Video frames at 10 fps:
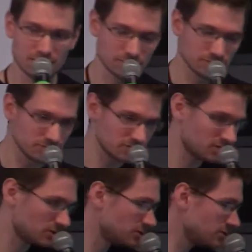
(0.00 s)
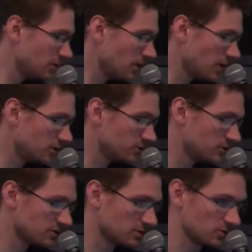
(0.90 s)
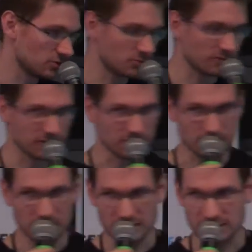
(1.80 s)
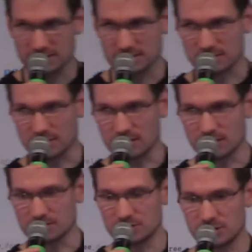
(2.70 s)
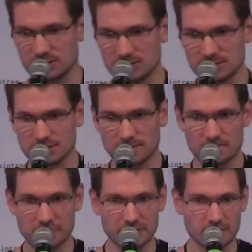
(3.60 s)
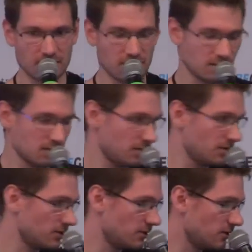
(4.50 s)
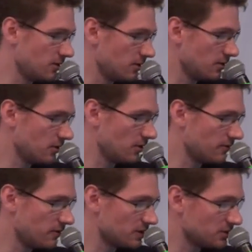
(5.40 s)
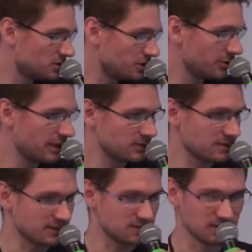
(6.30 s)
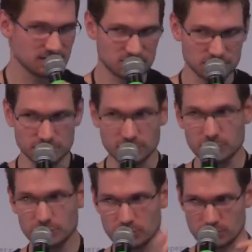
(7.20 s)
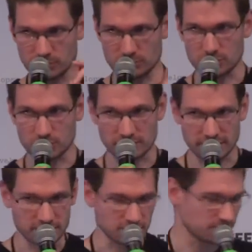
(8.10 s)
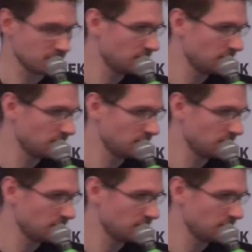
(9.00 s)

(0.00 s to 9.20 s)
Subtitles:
used to use a content provider. It's just a very direct access to your content provider.